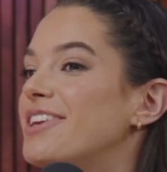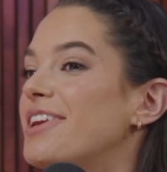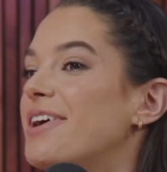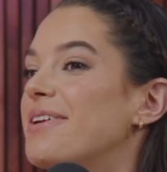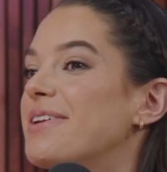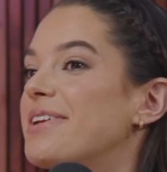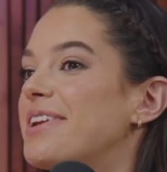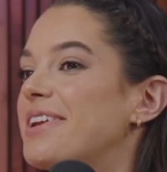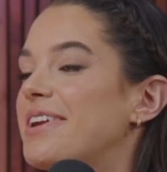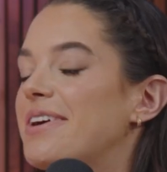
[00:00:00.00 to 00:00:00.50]

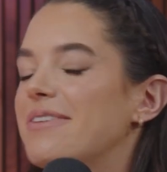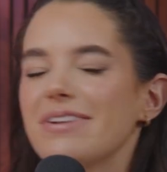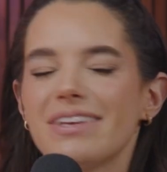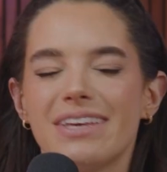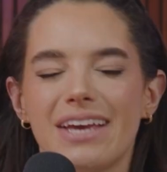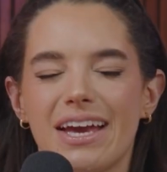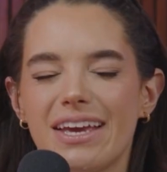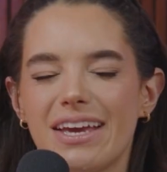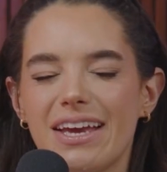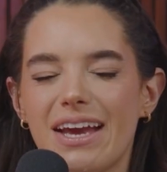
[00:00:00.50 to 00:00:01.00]
No.
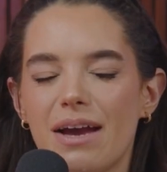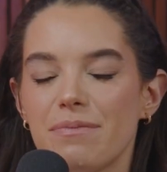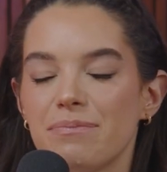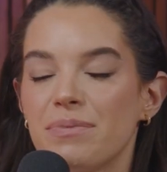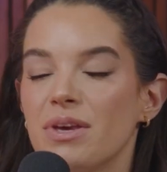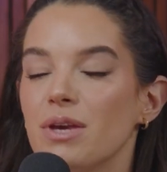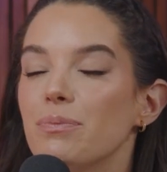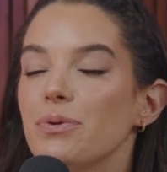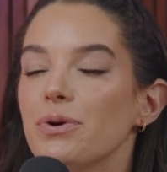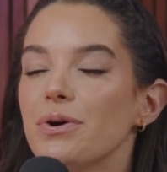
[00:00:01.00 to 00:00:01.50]
Yeah.
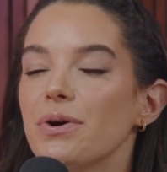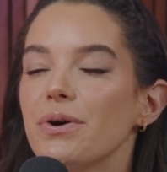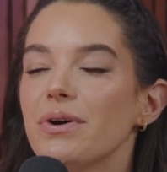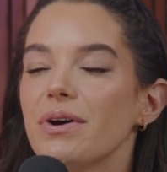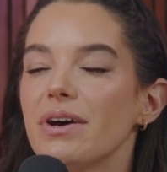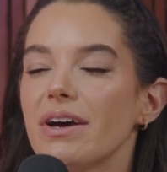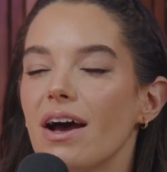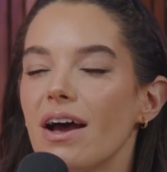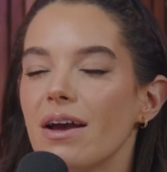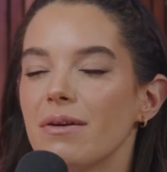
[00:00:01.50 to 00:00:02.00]
People,
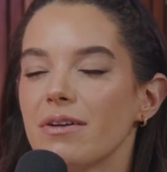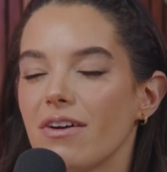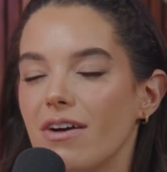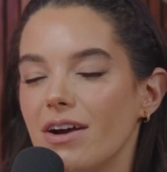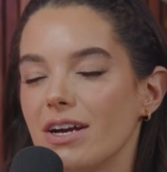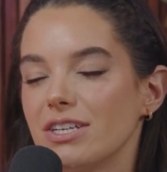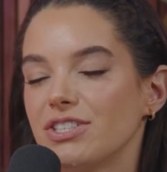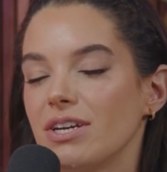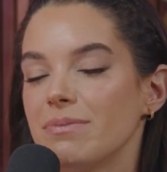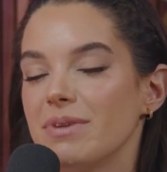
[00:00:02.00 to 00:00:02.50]
oh
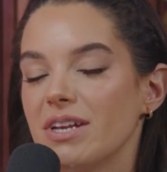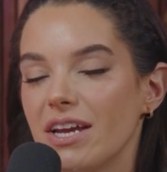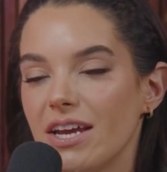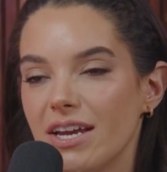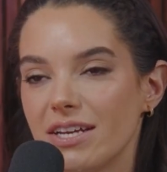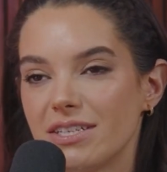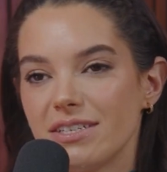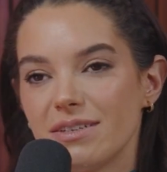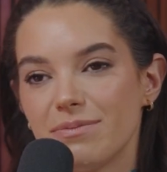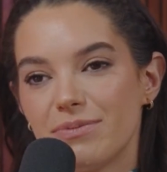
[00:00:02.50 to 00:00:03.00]
gosh, I mean, I
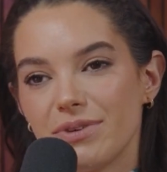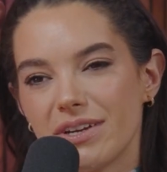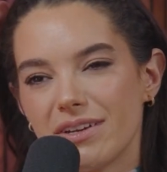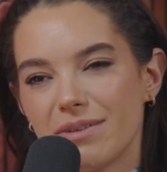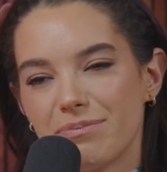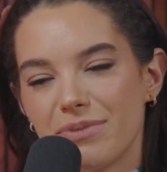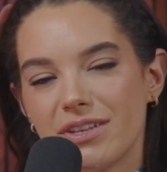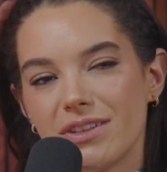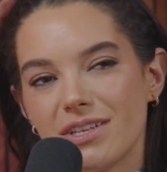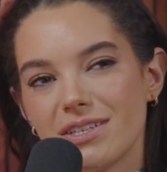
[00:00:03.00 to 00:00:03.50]
hate to
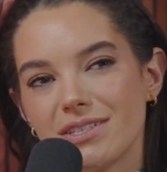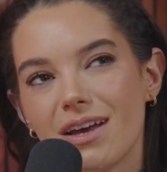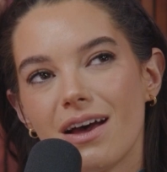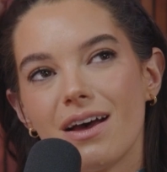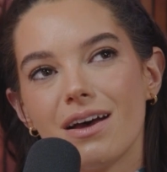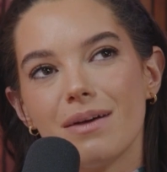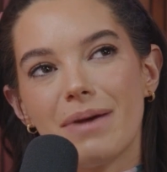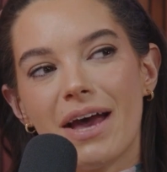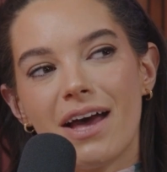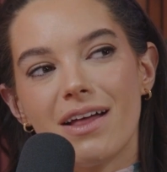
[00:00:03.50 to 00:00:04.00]
bring this
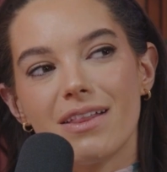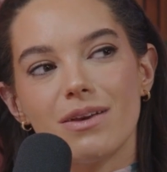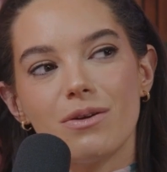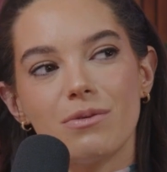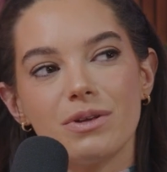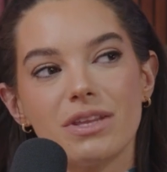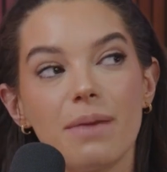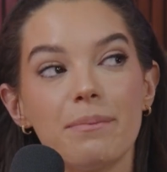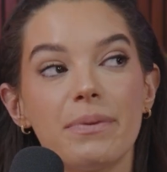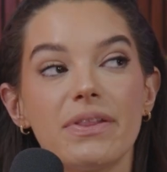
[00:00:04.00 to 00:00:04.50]
up, Ally,
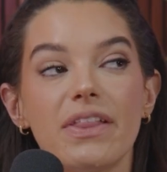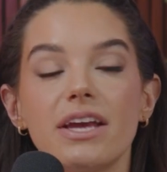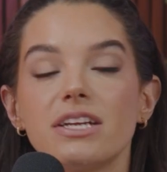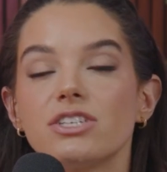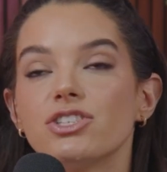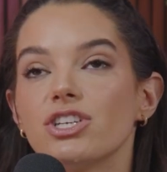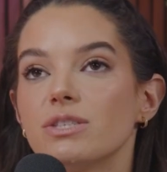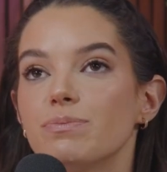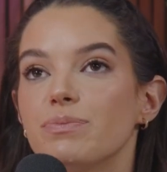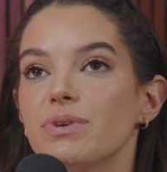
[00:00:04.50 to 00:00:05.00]
with that, but like
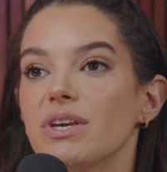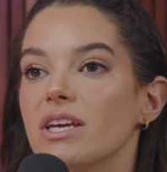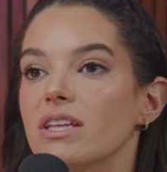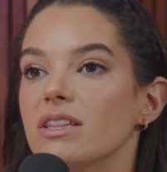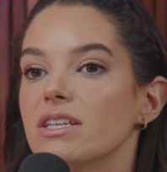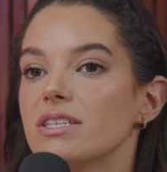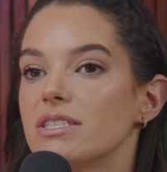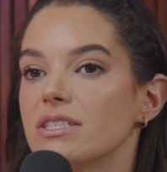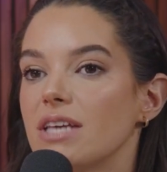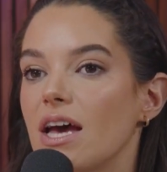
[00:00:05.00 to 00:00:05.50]
just being in
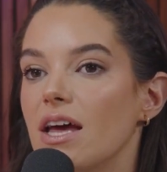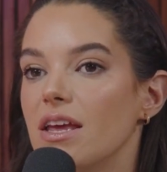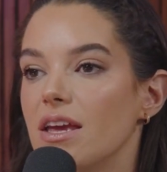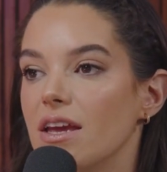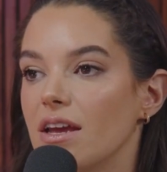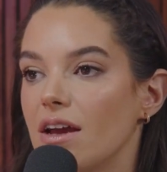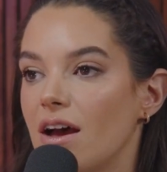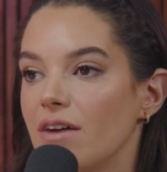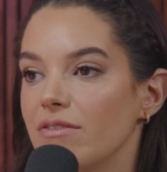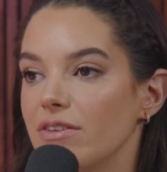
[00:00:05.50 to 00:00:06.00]
the
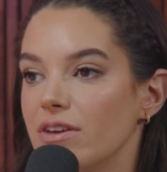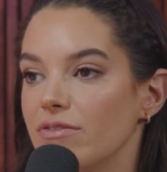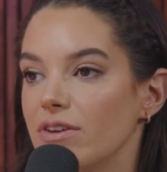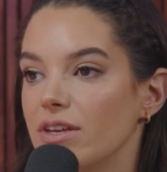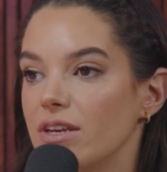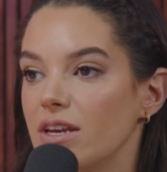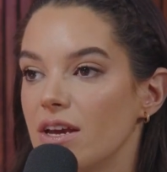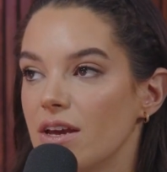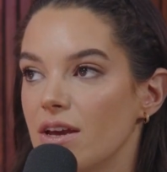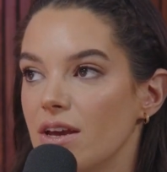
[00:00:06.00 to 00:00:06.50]
setting of
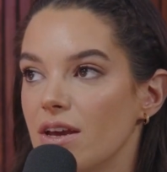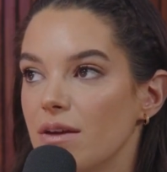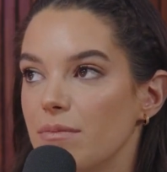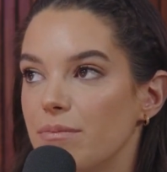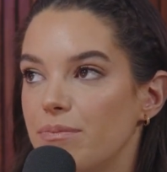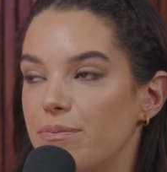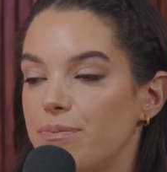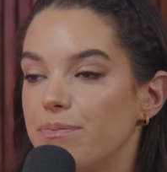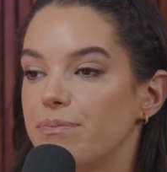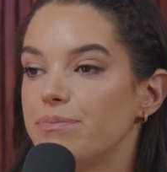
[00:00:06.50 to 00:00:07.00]
even
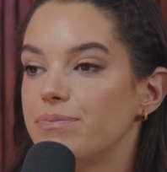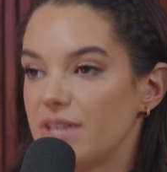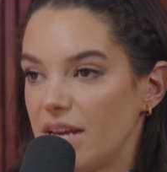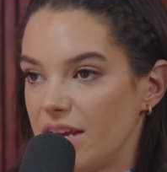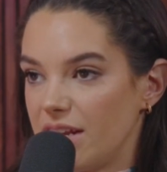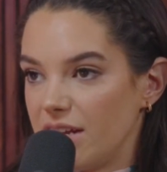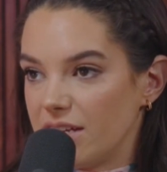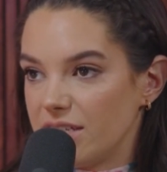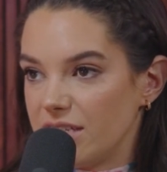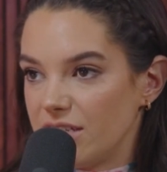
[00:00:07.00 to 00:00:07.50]

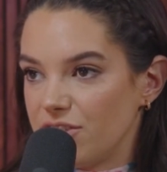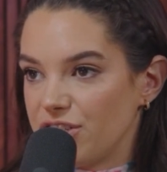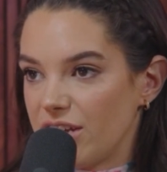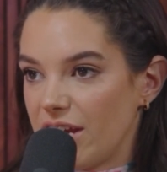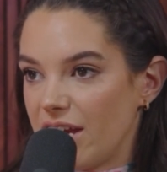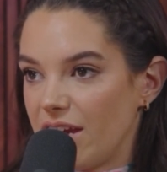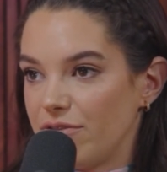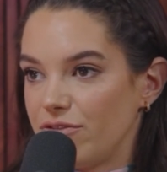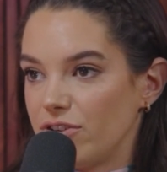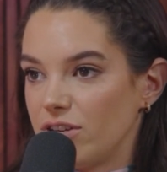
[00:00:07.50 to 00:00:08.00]
dating a
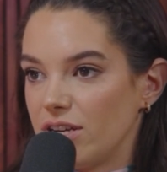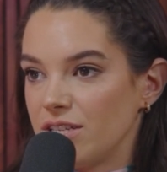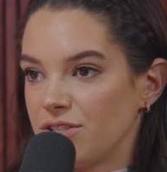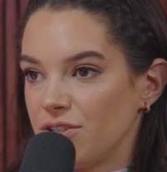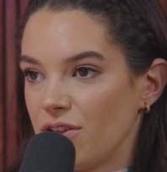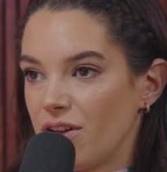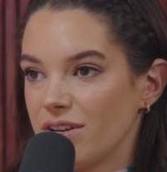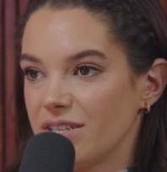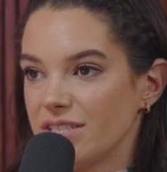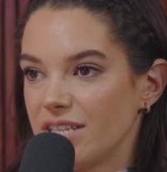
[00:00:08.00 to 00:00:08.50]
DJ for as
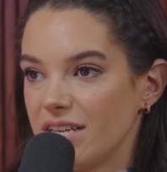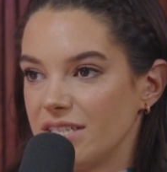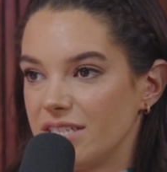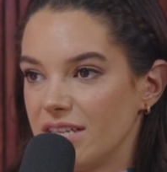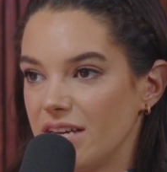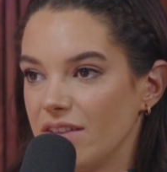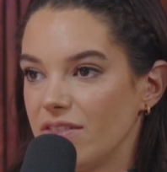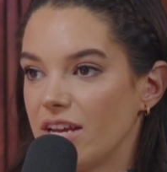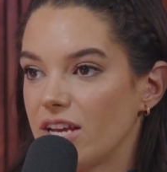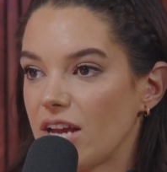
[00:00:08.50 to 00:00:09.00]
long as I
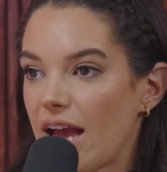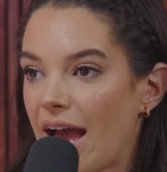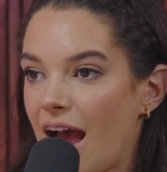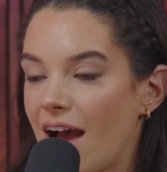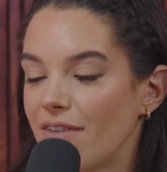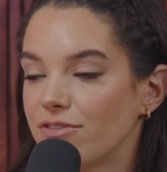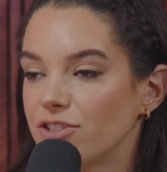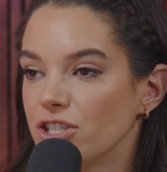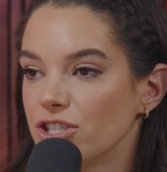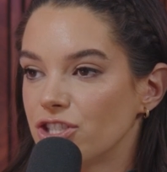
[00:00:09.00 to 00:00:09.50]
did, like
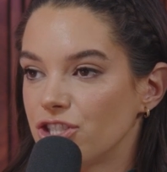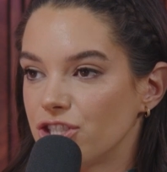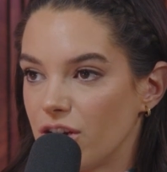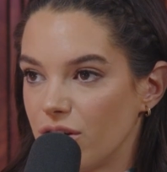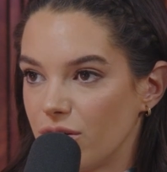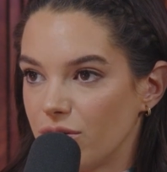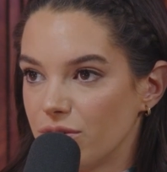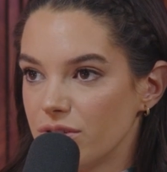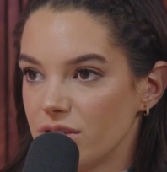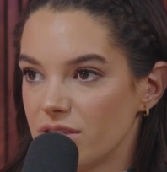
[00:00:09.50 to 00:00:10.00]
after
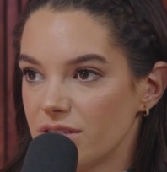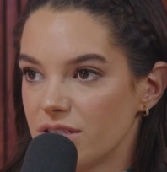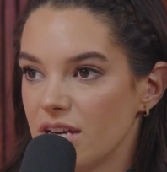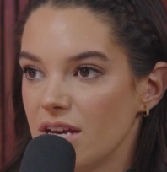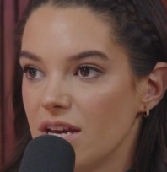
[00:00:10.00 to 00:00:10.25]
shows,